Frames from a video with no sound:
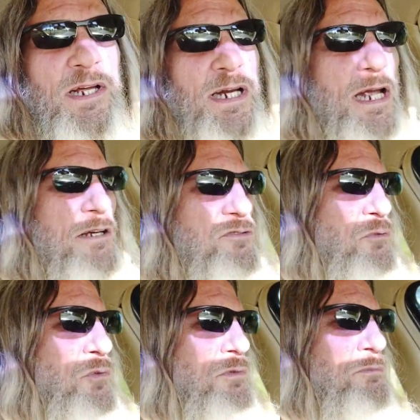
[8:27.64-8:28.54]
the lady
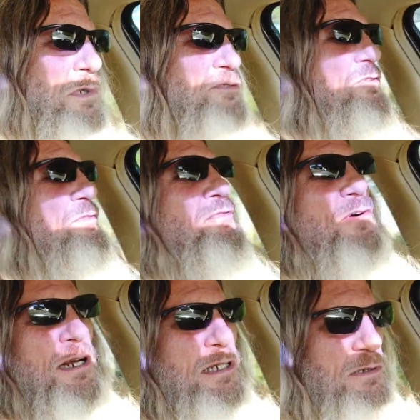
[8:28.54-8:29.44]
asked him,
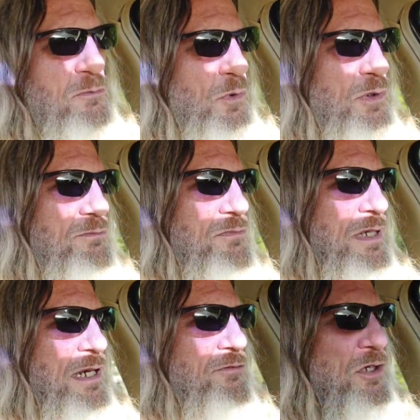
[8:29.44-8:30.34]
Mr. Franklin,
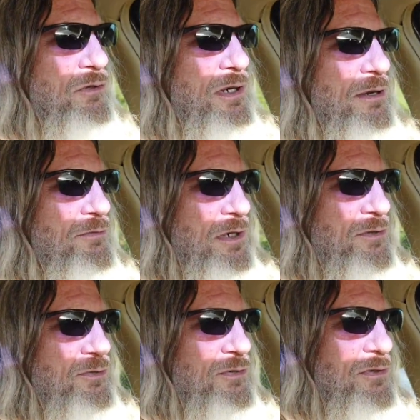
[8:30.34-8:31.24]
what have you
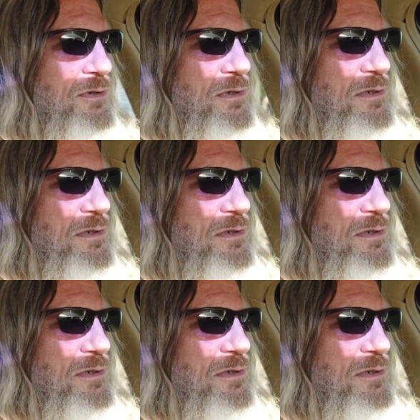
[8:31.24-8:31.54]
given us?